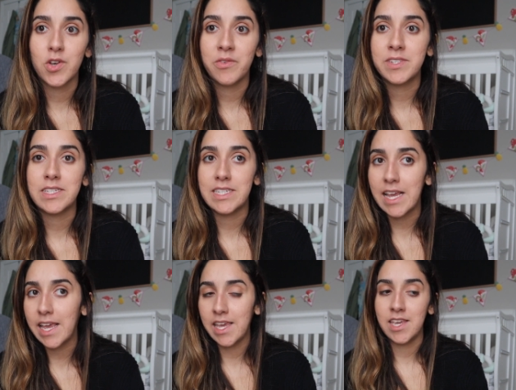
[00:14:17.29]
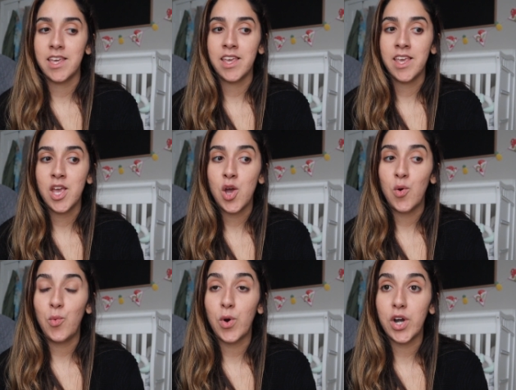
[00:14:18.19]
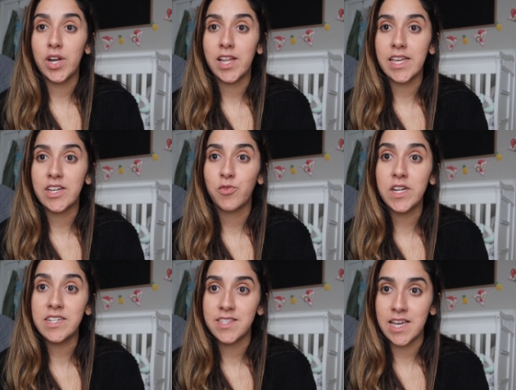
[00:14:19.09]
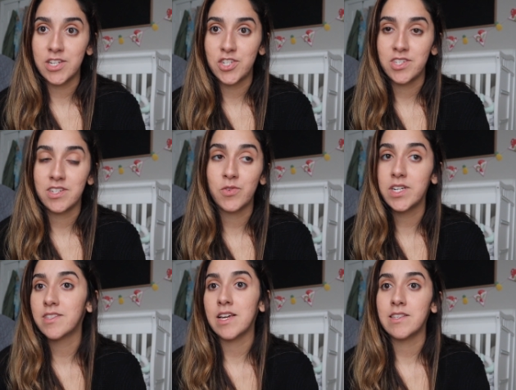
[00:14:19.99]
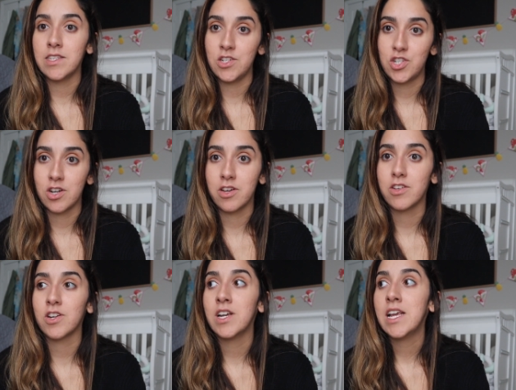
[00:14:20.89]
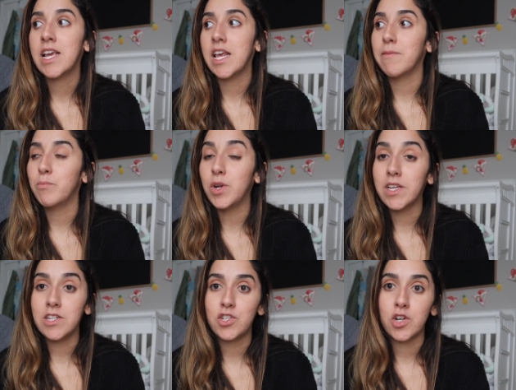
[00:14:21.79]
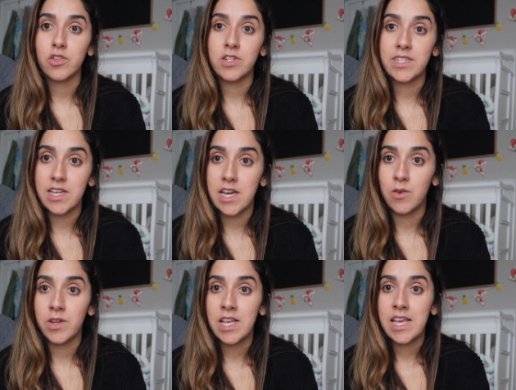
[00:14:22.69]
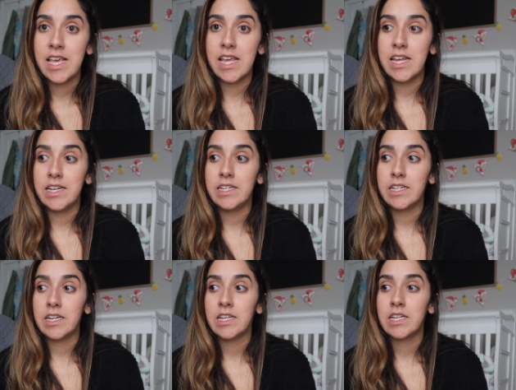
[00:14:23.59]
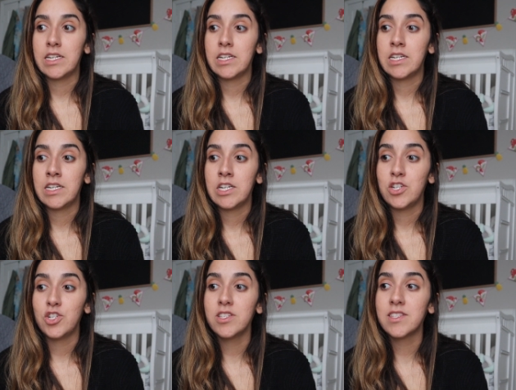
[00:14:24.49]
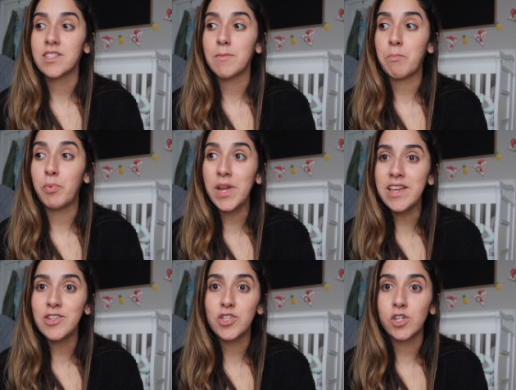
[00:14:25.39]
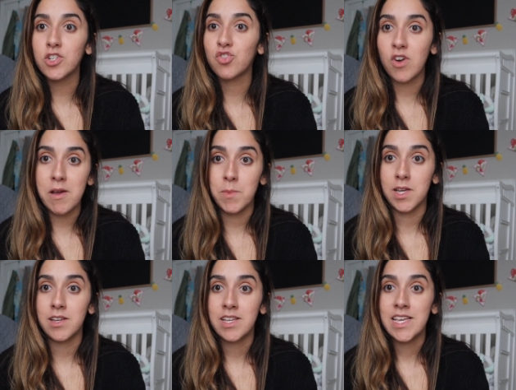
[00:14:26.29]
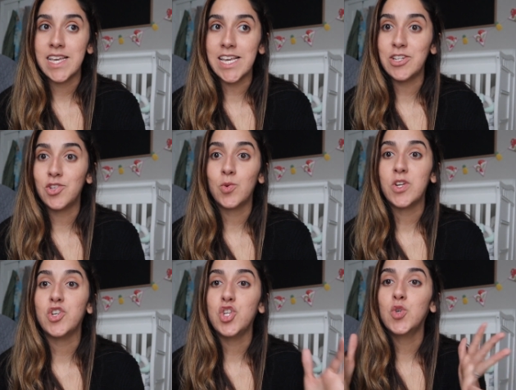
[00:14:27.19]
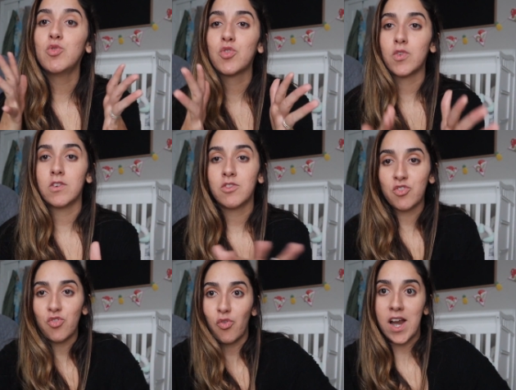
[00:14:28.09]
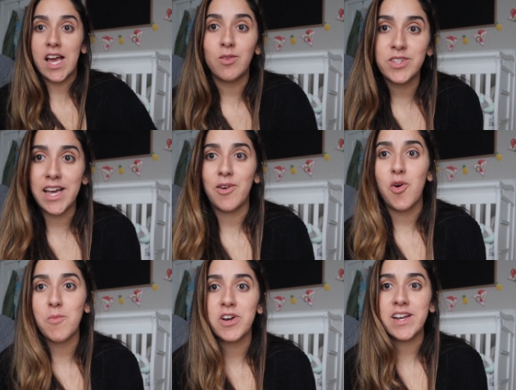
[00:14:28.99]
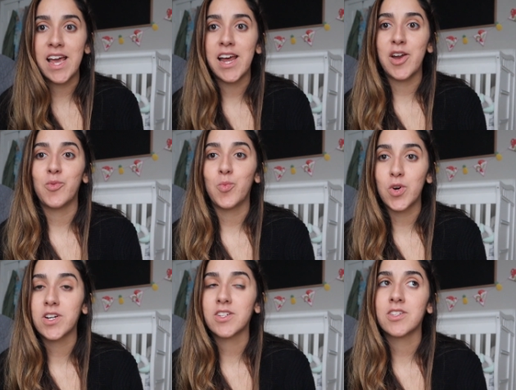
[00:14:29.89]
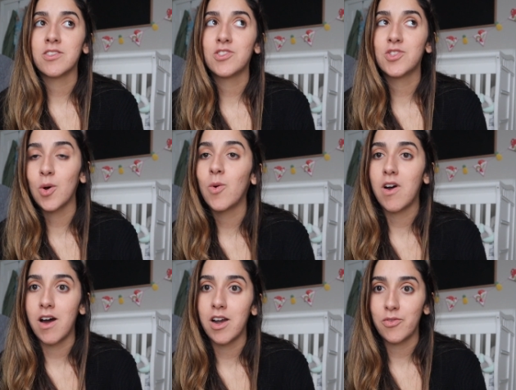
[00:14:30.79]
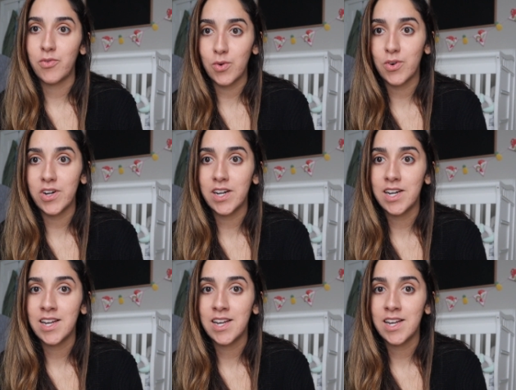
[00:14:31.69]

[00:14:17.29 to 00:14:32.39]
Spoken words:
of the day were like criticizing each other and bringing each other down, and just bringing their drama into a neutral ground that Omar and I had worked so hard for.